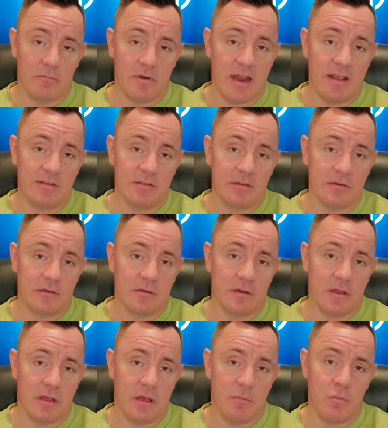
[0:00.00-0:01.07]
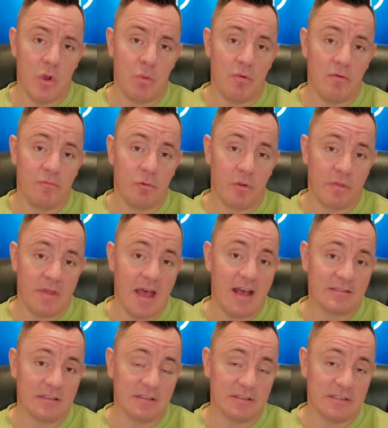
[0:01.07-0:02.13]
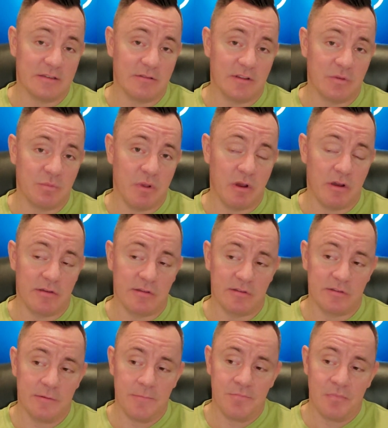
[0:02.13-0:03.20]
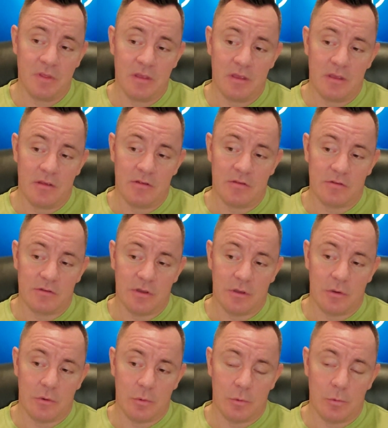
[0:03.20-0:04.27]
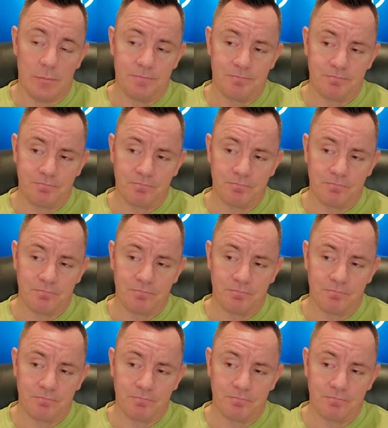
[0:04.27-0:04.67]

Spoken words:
Ryzen Mobile 4000 series parts. So